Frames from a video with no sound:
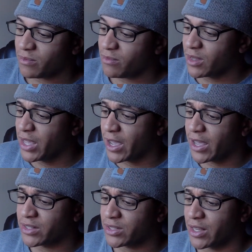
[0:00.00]
yeah,
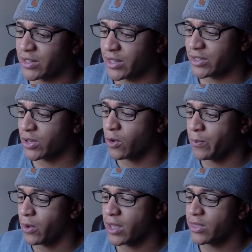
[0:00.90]
it's so
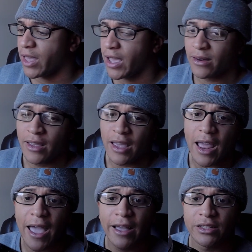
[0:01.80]
bulky that it
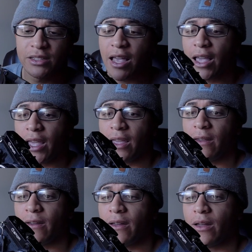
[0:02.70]
has
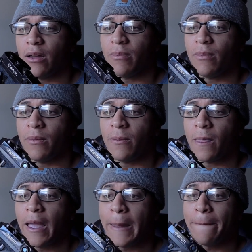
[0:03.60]
a
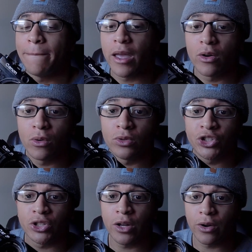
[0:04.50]
metal
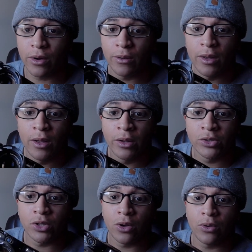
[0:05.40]
shutter.
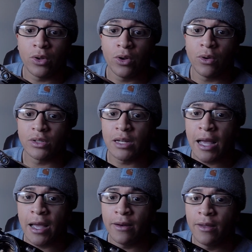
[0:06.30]
So, you know, it's not